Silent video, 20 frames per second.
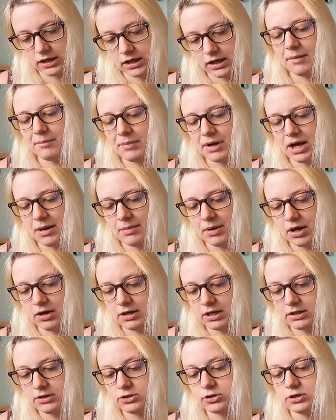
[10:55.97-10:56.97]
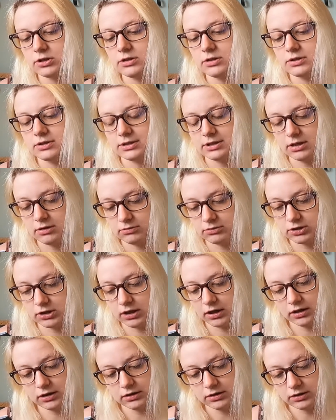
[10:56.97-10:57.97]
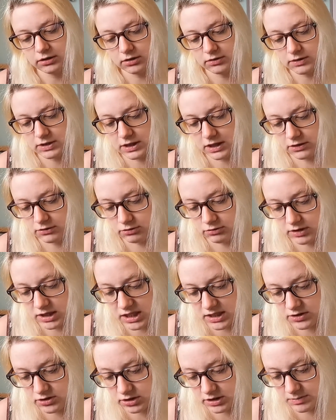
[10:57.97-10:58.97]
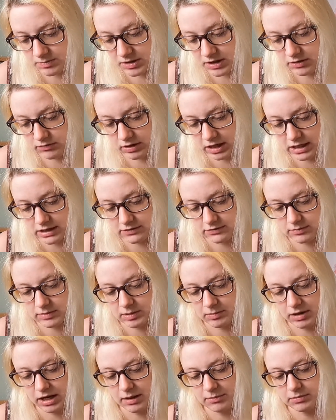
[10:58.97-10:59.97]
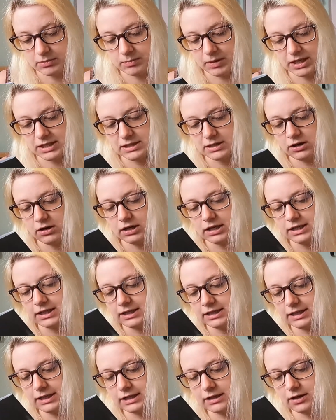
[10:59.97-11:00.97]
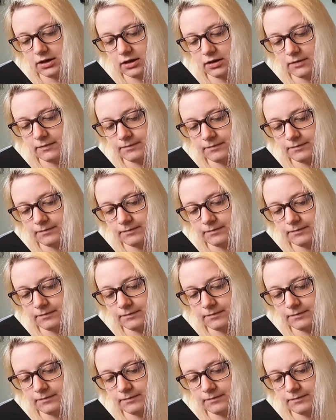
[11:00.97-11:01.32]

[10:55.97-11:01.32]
and by a Polish soldier whose country has just been erased from the map by Stalin and Hitler.